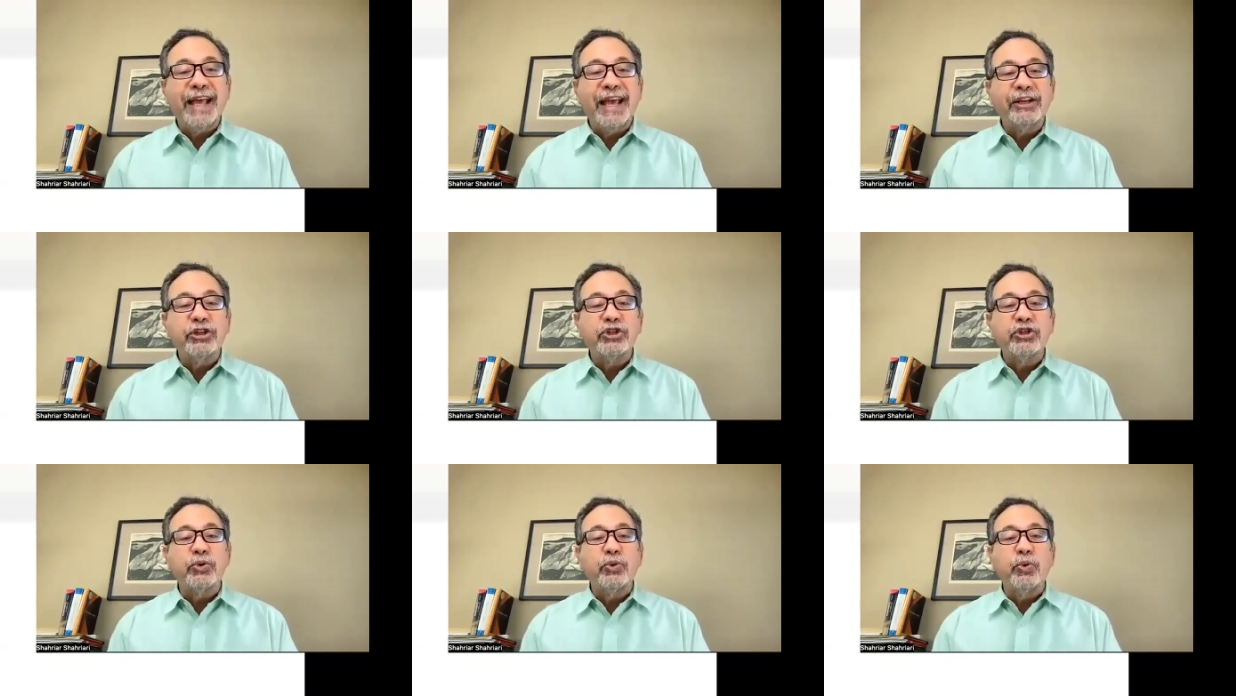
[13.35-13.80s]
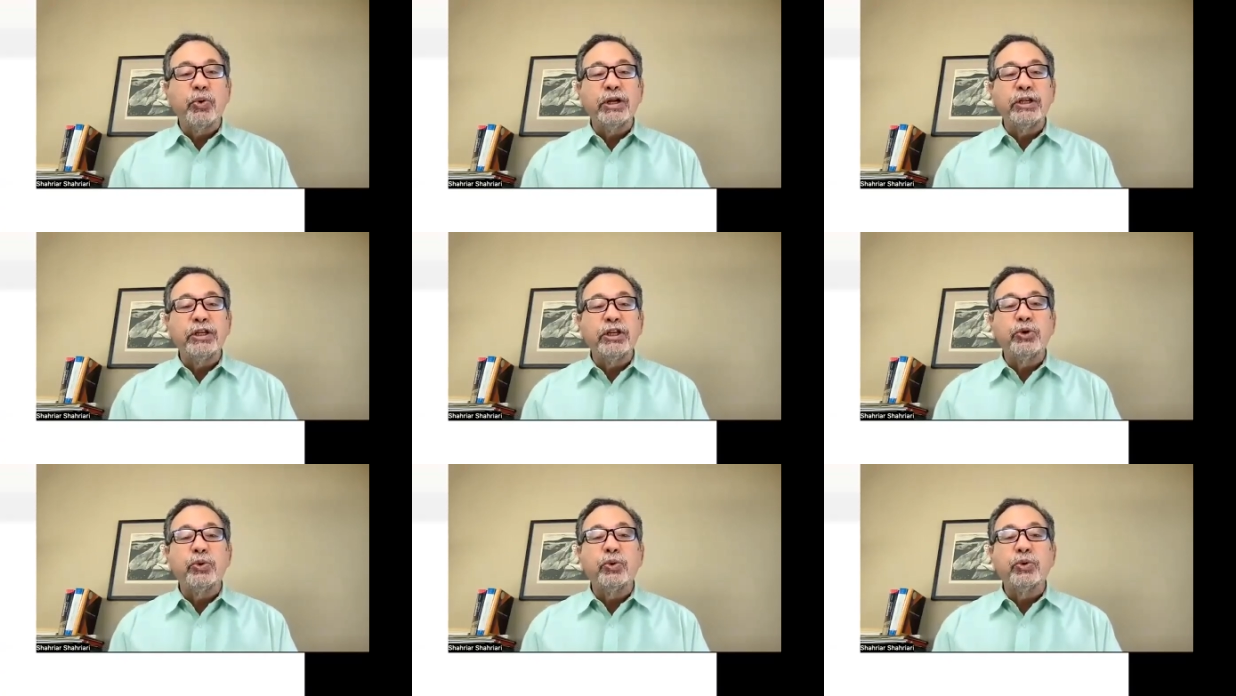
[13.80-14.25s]
x
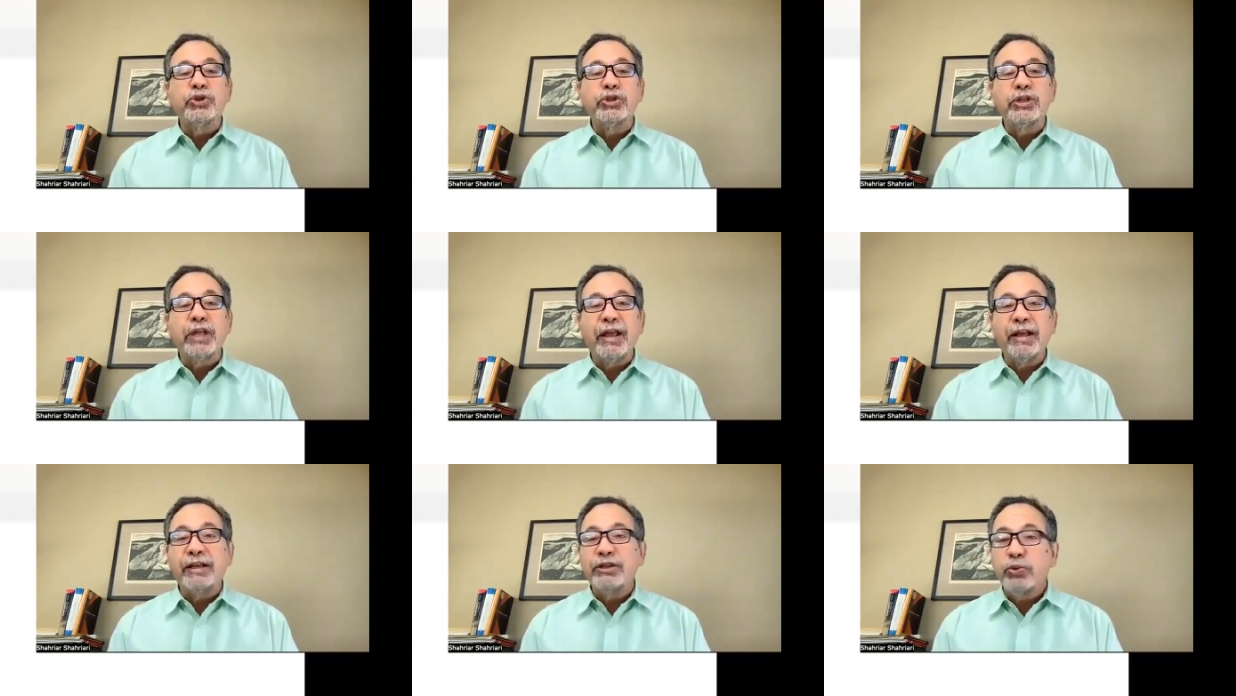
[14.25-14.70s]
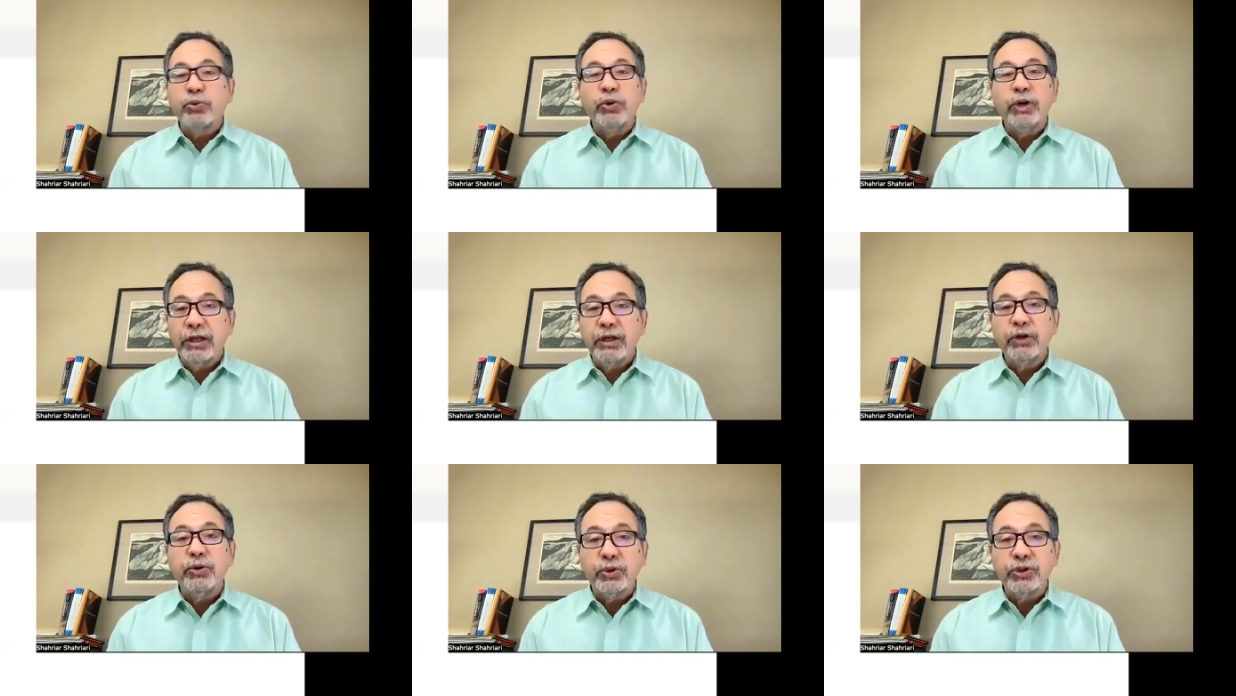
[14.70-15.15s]
squared
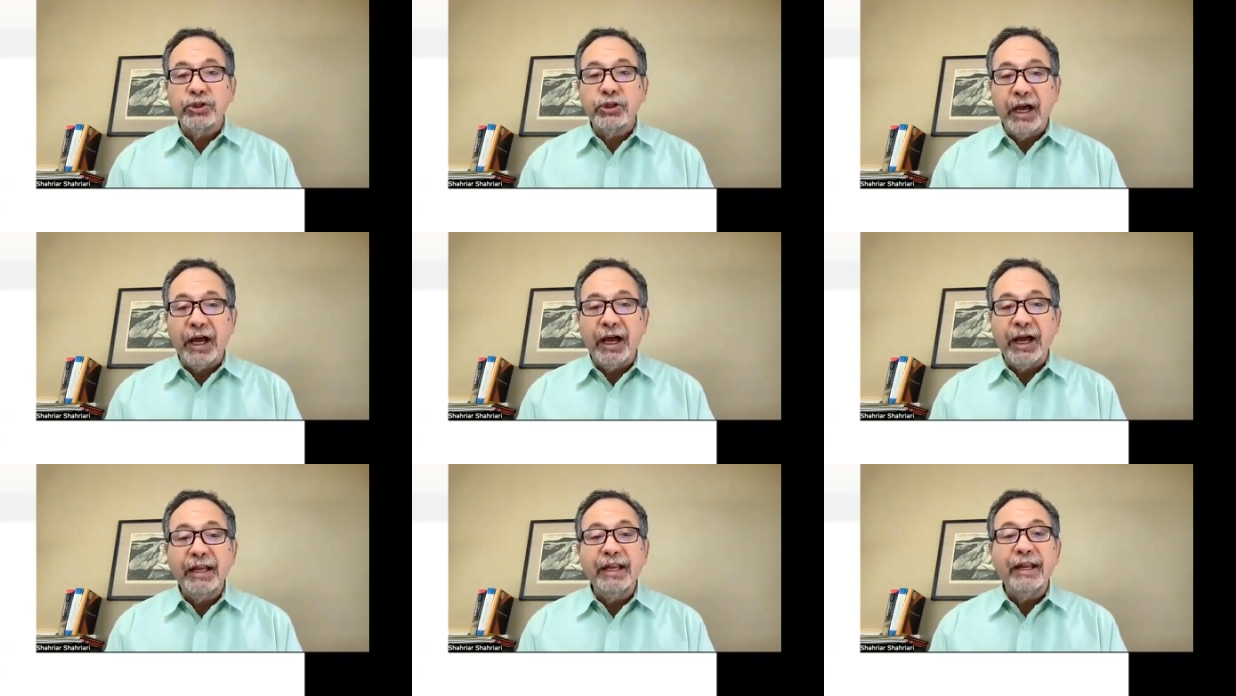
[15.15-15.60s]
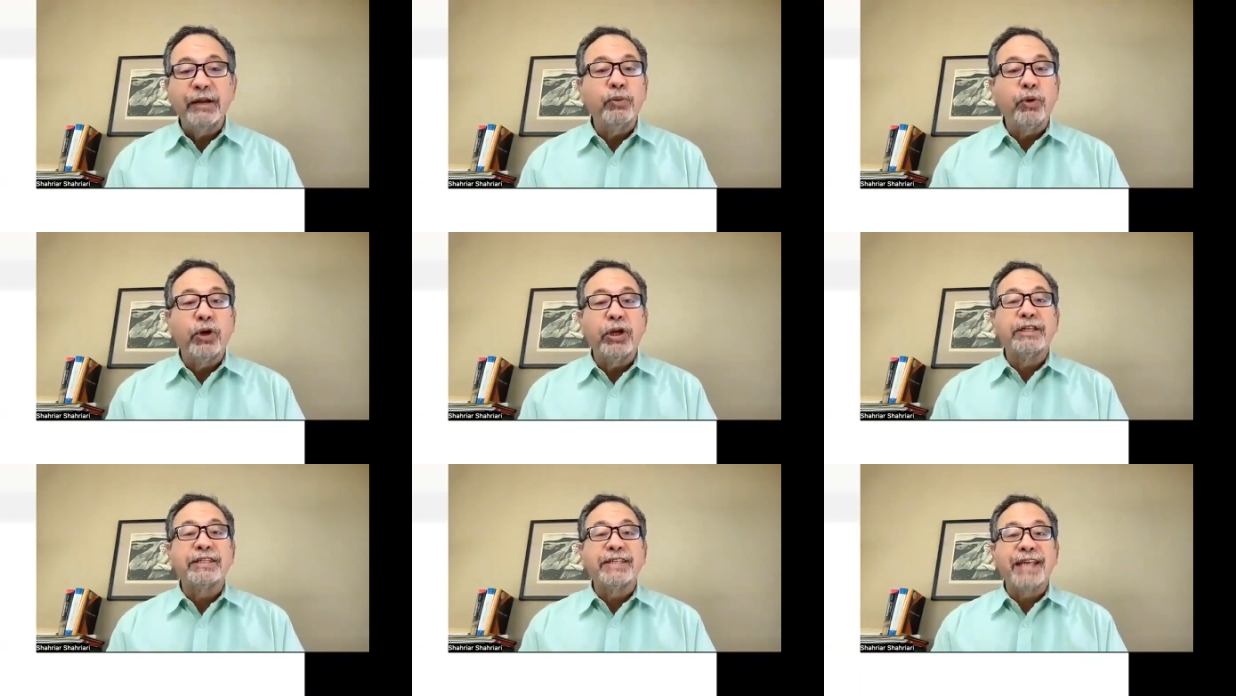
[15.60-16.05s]
equals 9 and
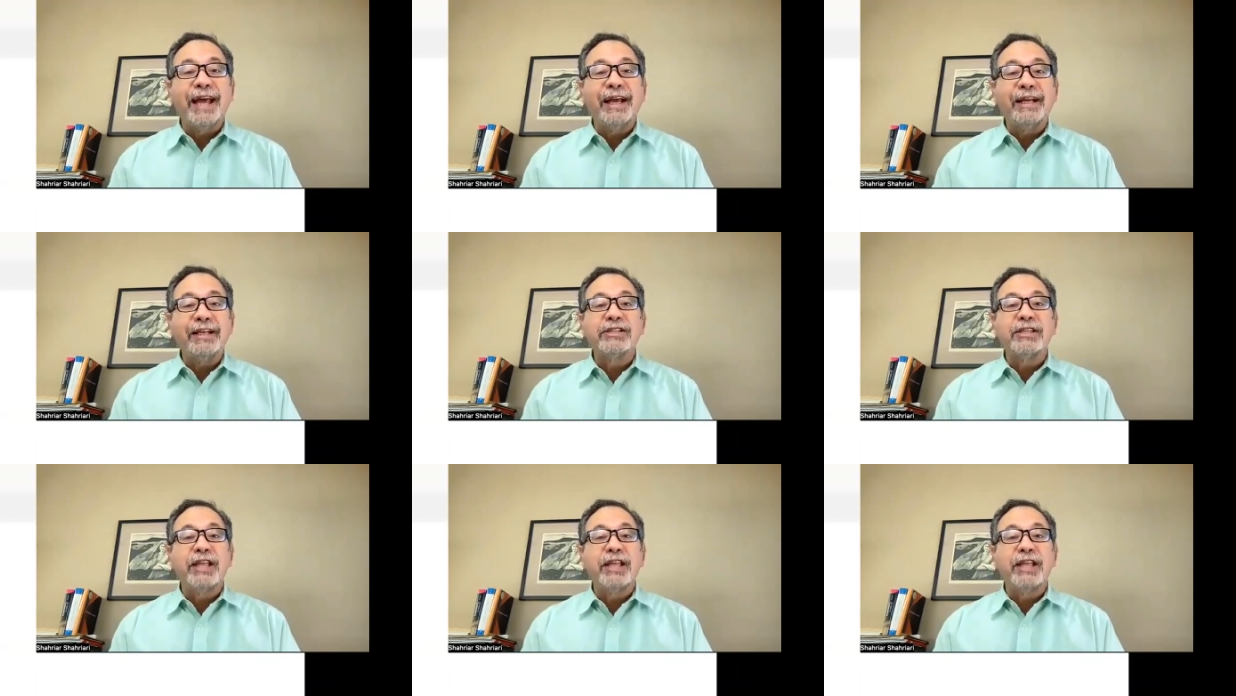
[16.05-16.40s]
what is x,